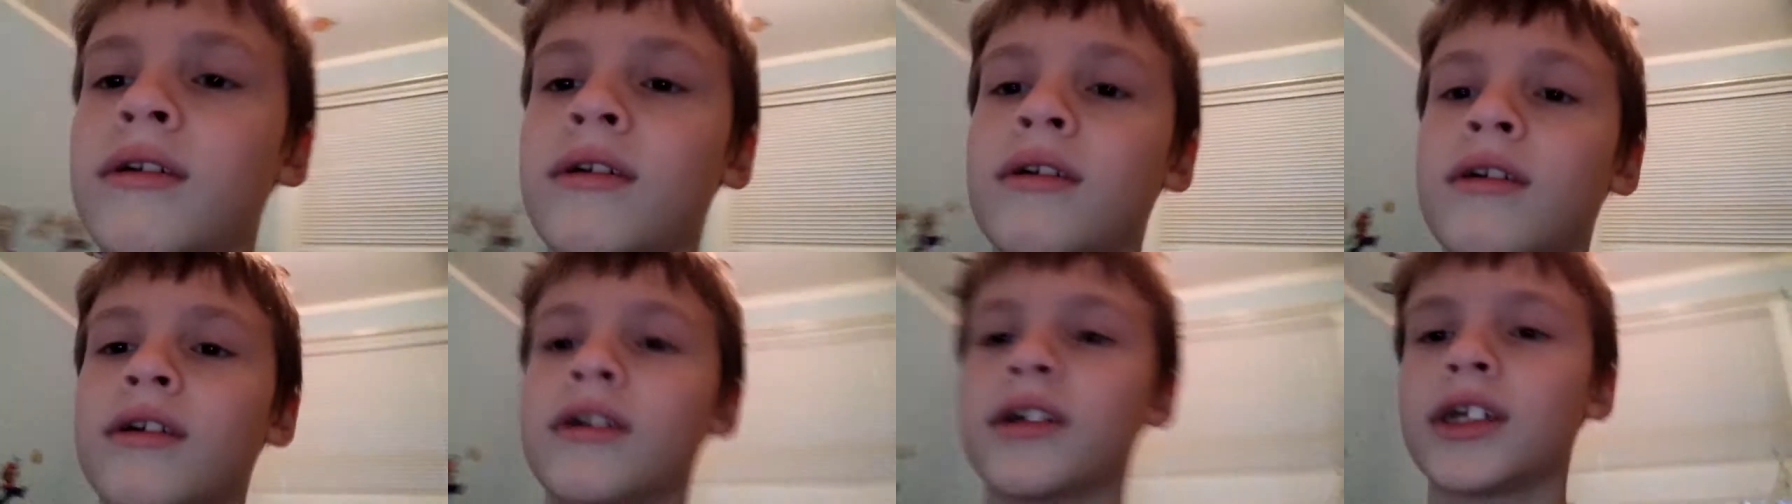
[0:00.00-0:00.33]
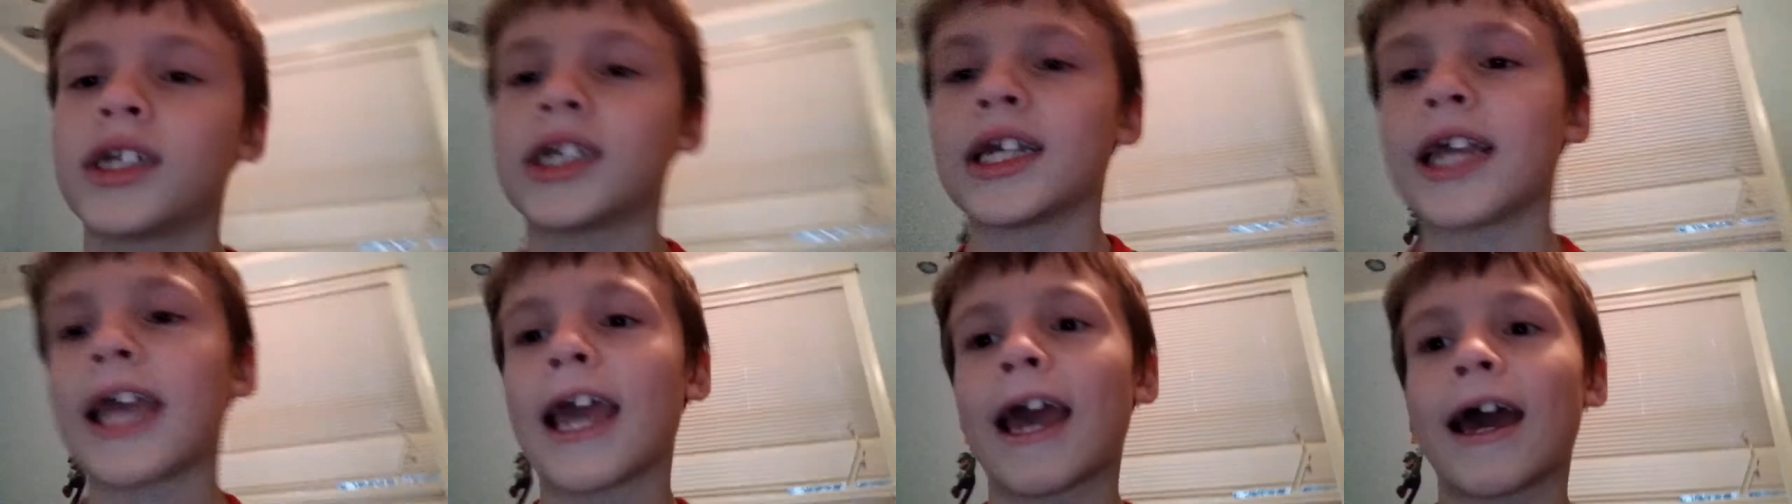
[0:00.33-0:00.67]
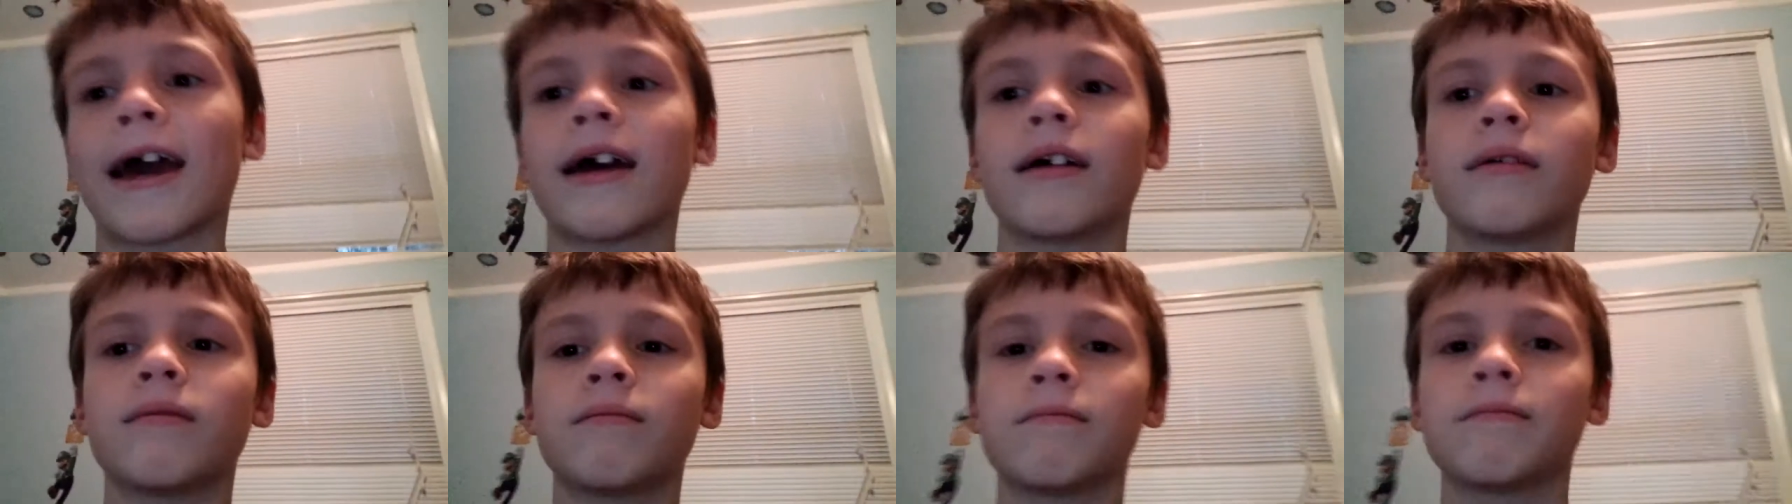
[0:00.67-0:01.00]
So yeah,
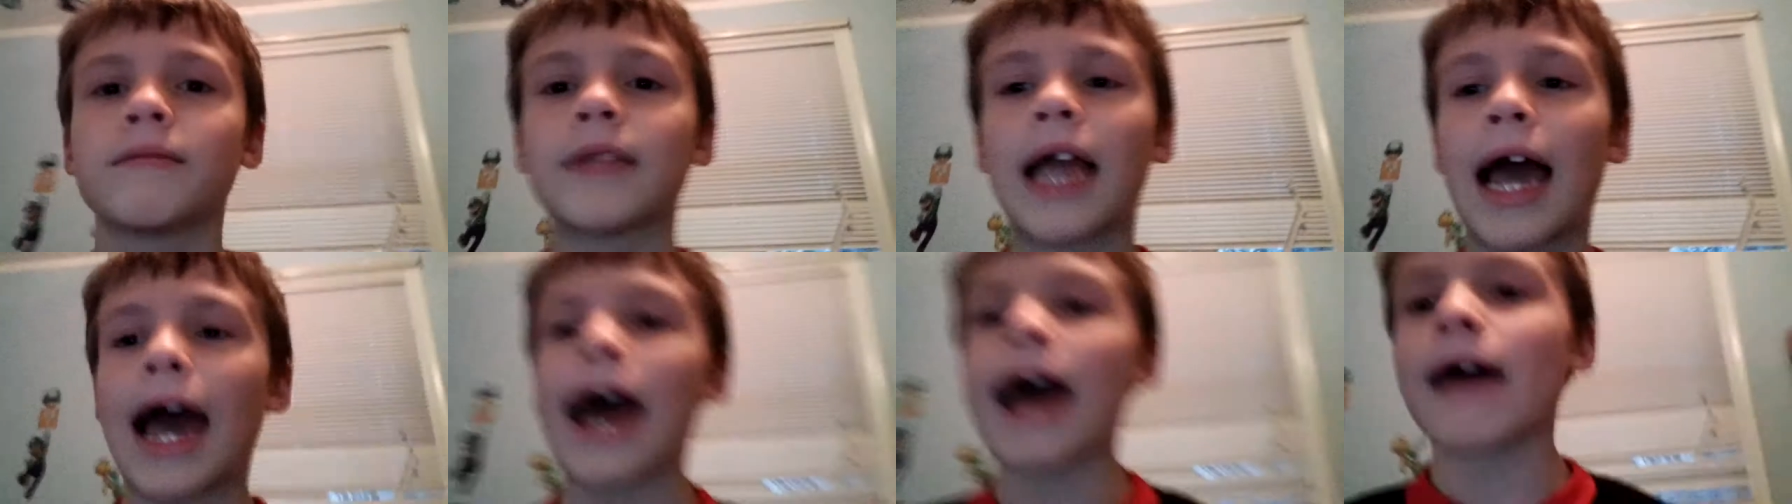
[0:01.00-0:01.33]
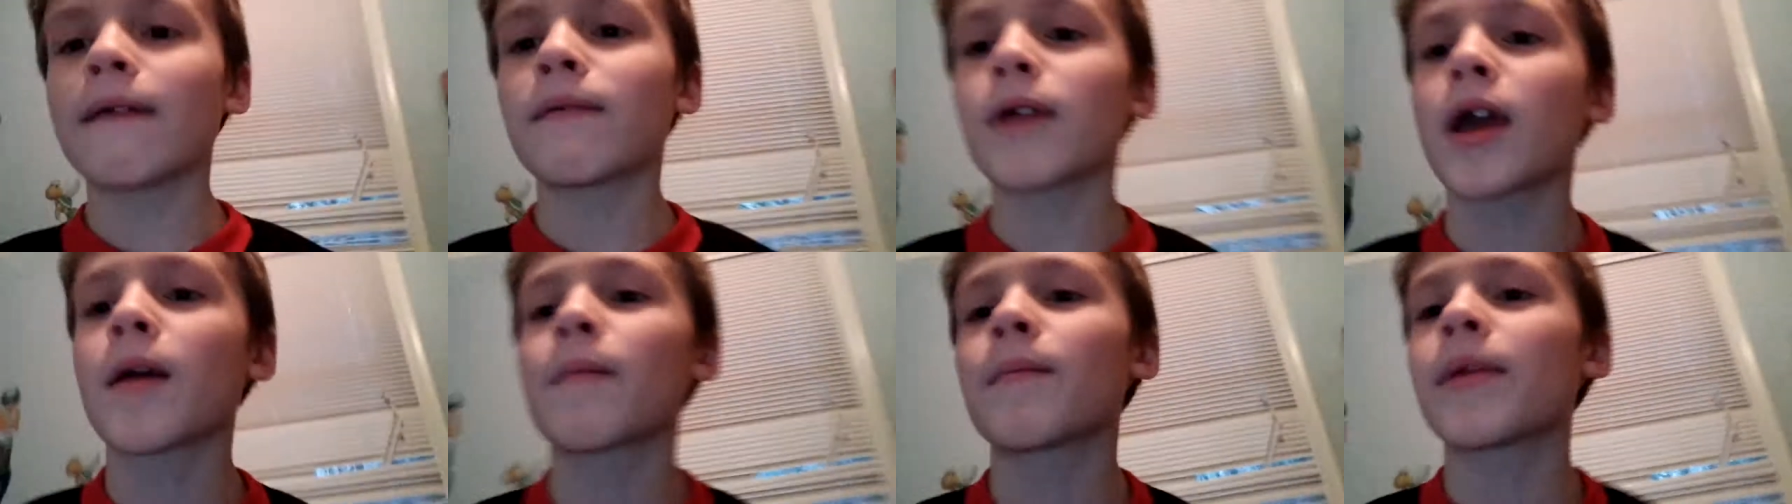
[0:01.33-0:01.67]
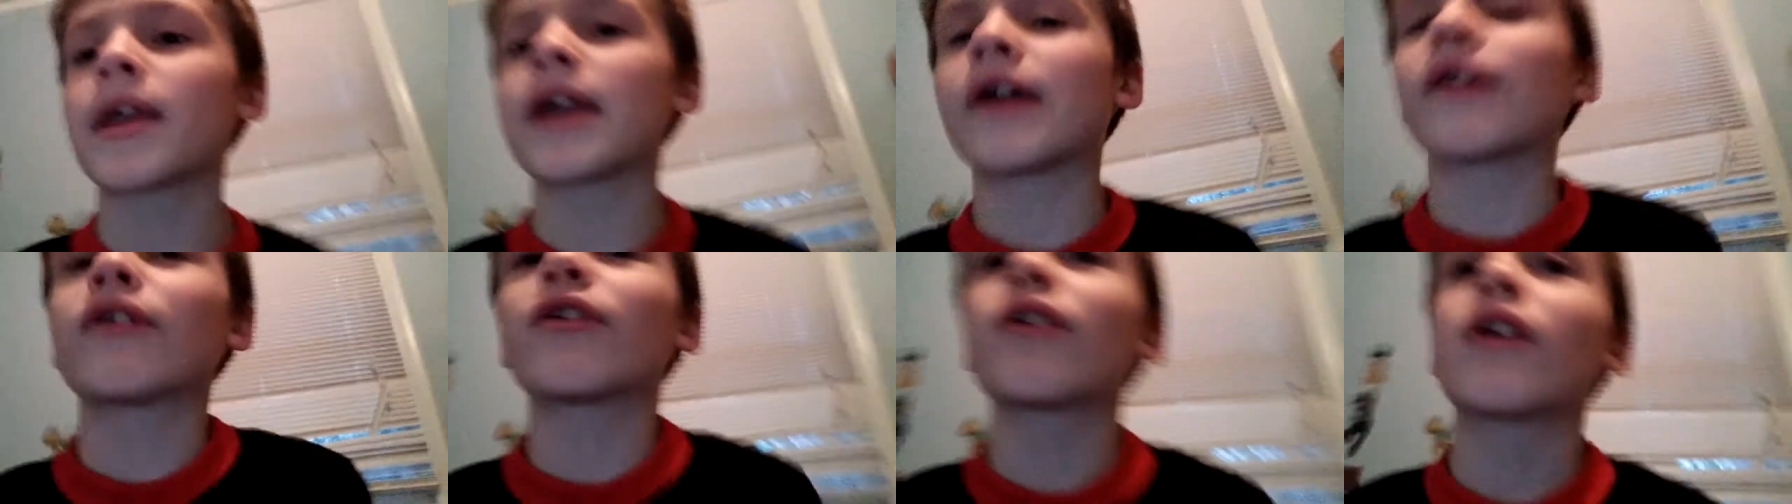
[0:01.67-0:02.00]
I have a
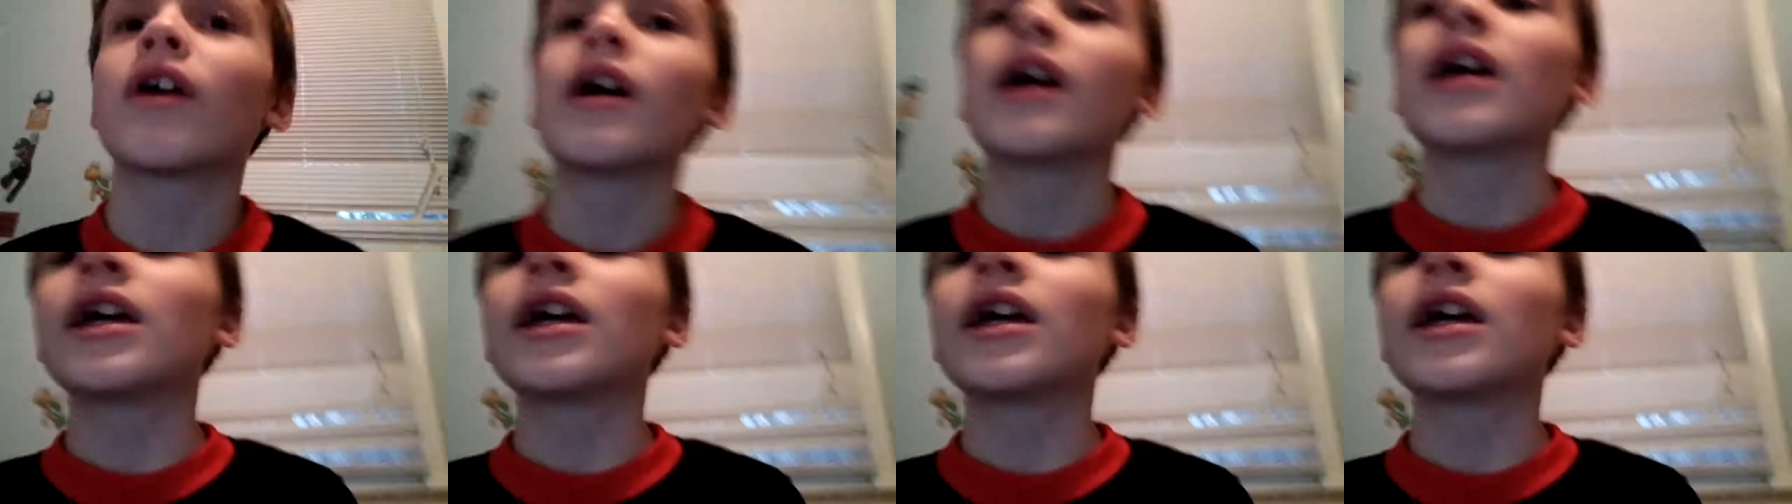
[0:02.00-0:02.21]
computer.